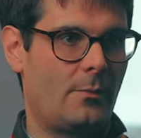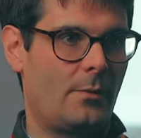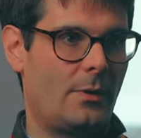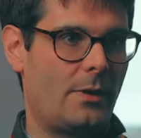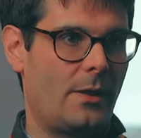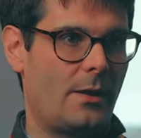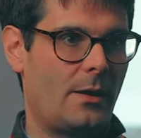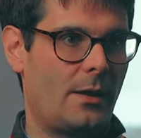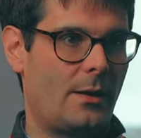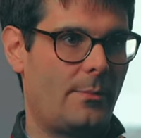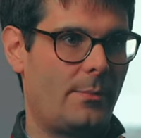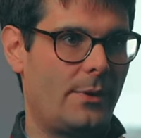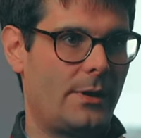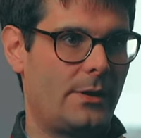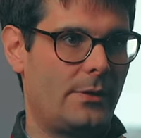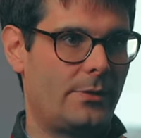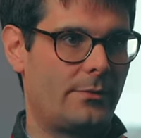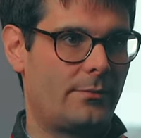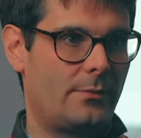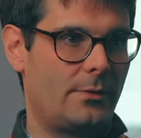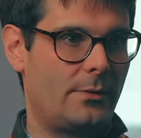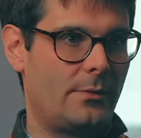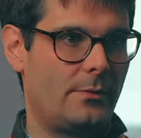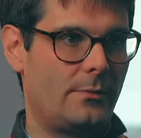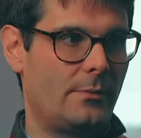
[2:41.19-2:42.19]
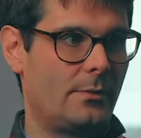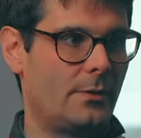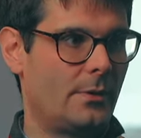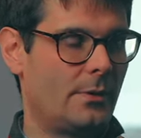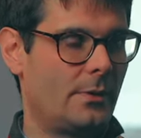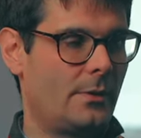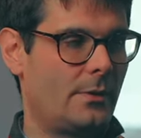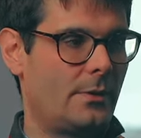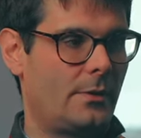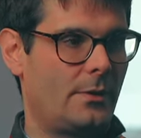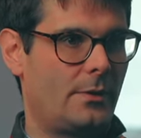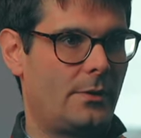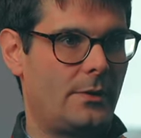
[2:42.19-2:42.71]
whether that be through
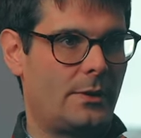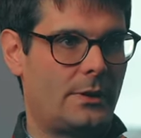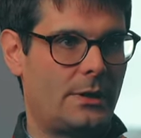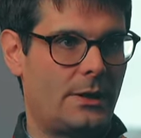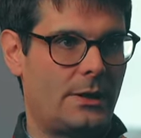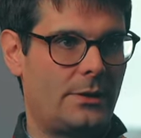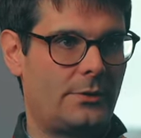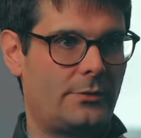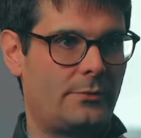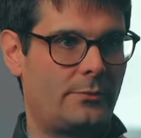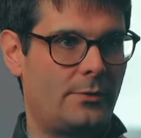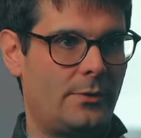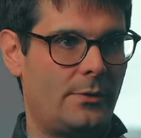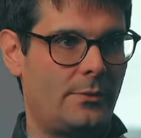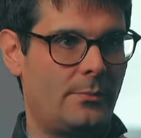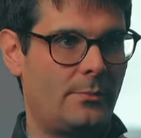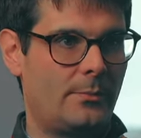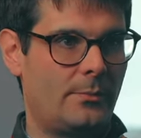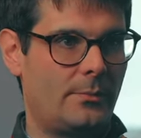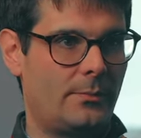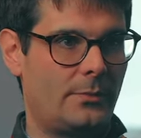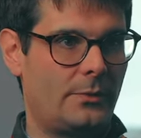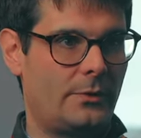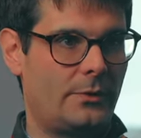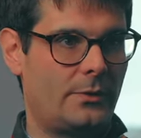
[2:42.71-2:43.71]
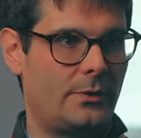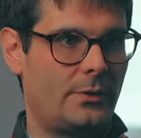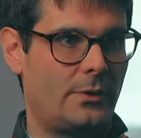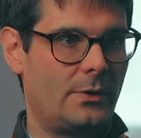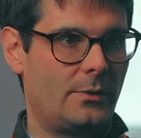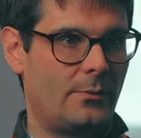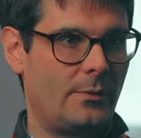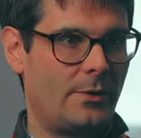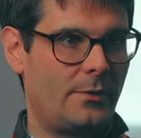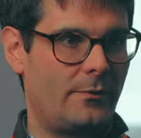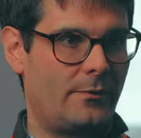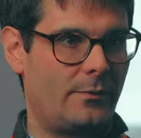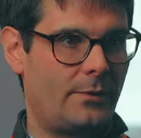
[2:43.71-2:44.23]
the classrooms
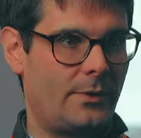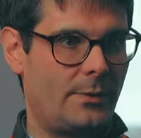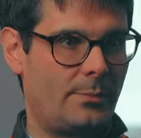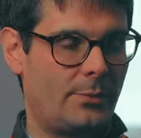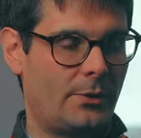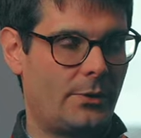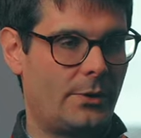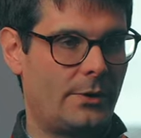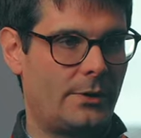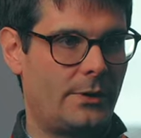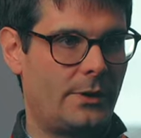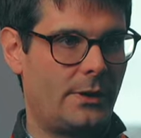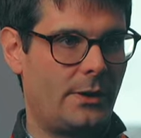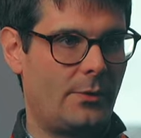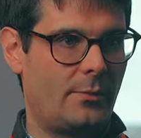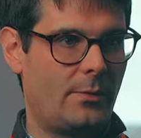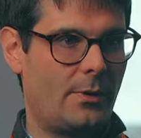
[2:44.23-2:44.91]
that we've deployed the